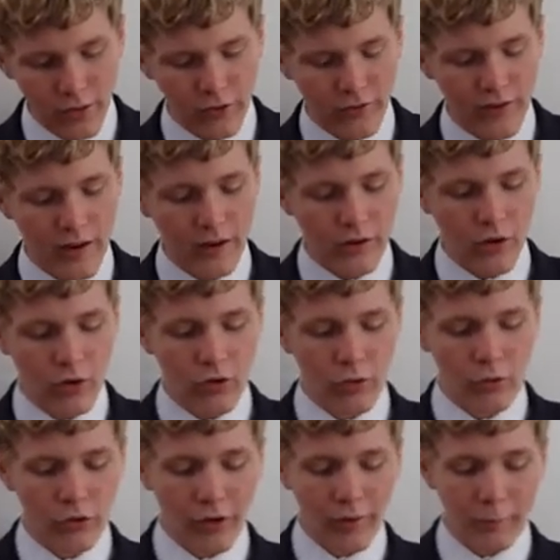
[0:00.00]
The Viet Cong
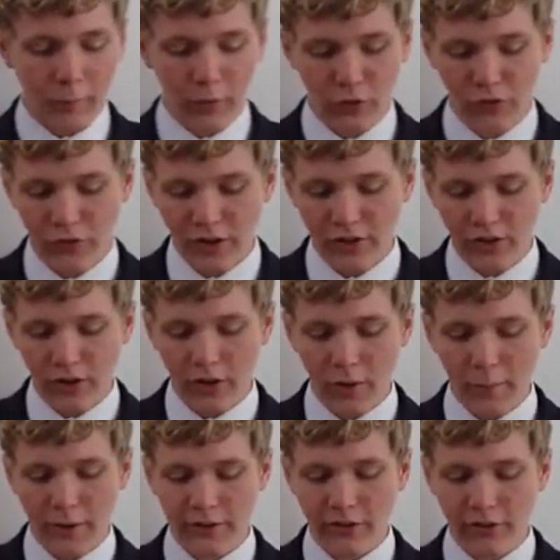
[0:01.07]
also had motivated and
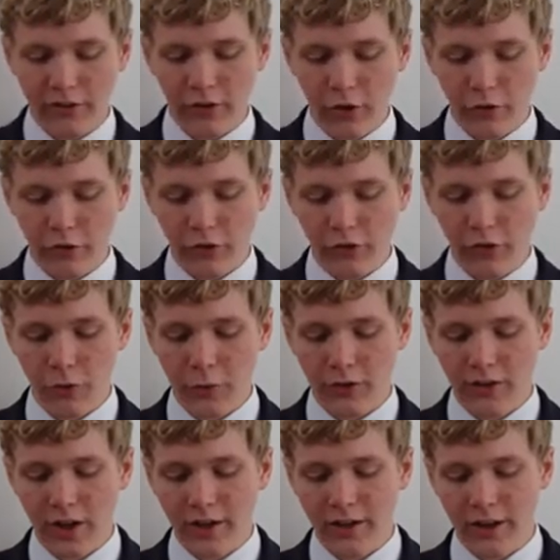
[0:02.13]
committed soldiers who were
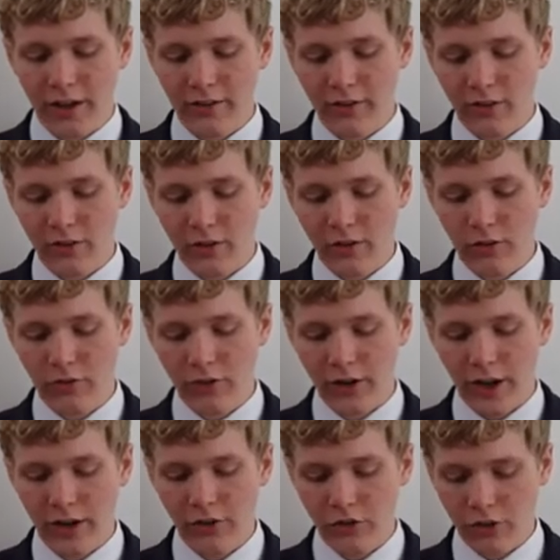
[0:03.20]
dedicated to
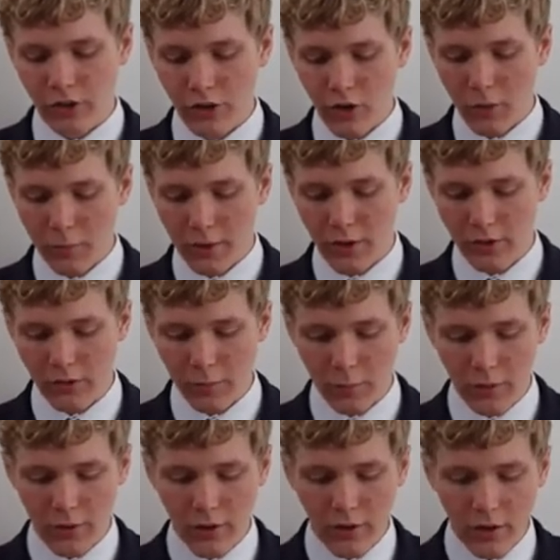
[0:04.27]
unification and communism.
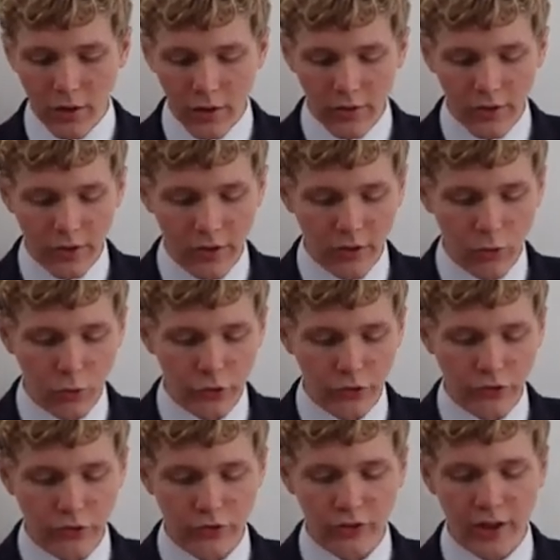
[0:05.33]
They could
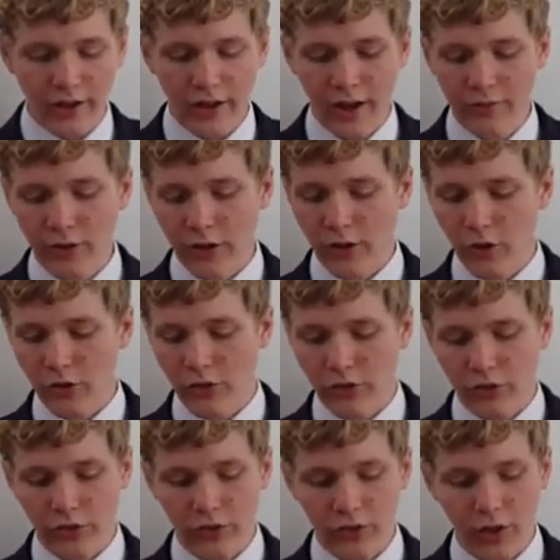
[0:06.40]
also sustain heavier
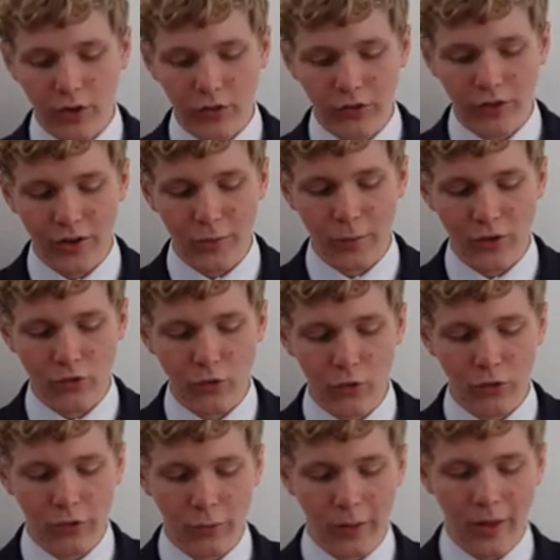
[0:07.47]
losses than South Vietnamese
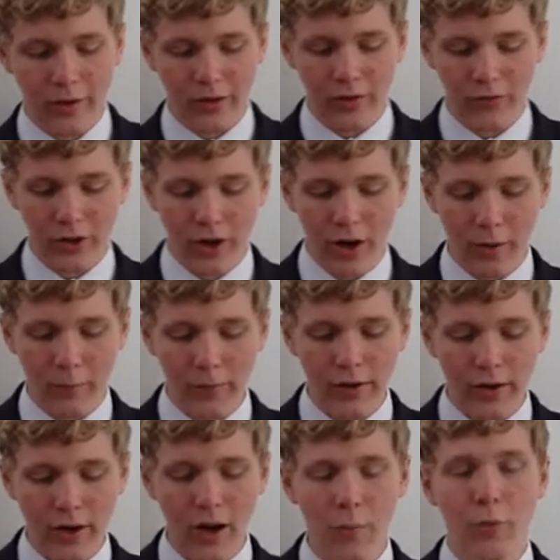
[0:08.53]
forces without giving
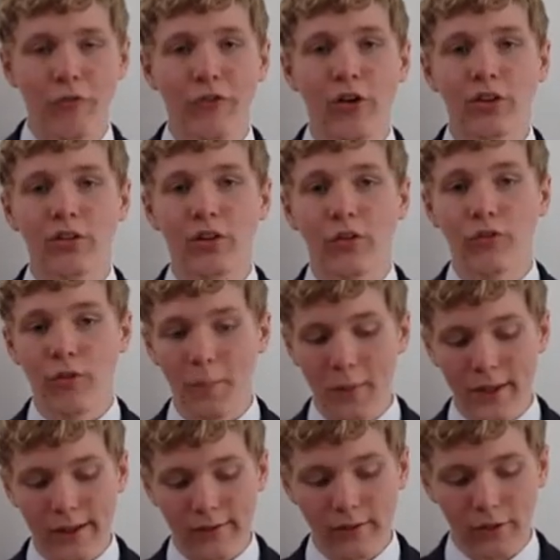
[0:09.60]
up, and were fighting on
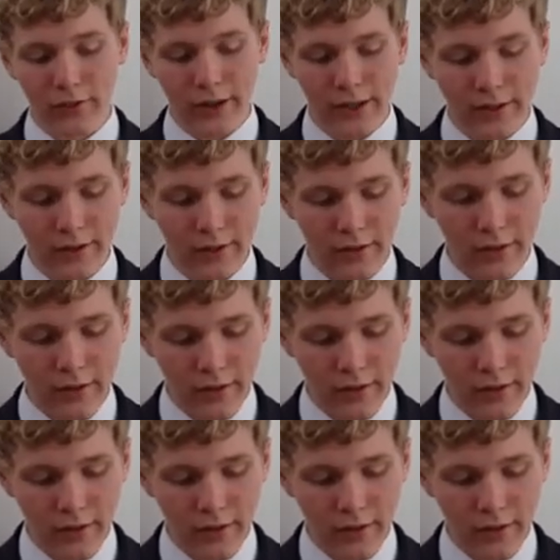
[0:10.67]
familiar terrain.